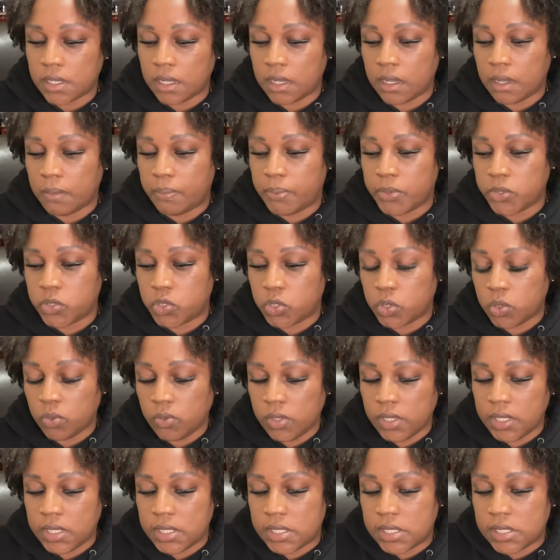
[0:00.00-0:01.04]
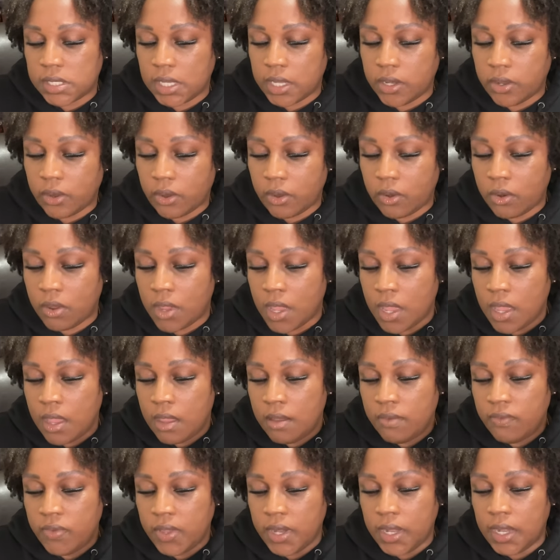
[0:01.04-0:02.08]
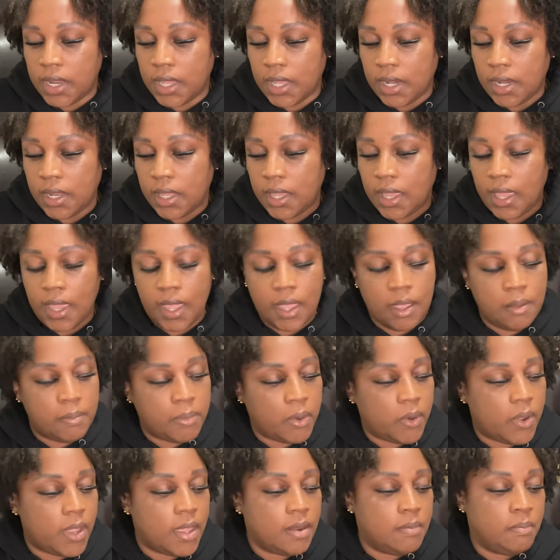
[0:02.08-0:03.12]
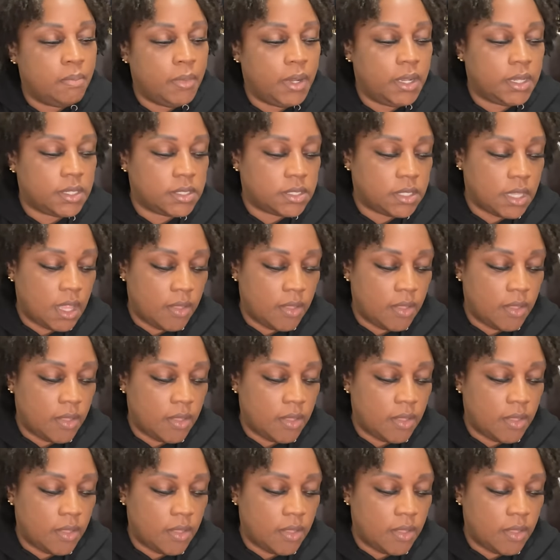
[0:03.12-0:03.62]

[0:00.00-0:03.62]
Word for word: uh, patchouli, cedar, vanilla, amber, and musk.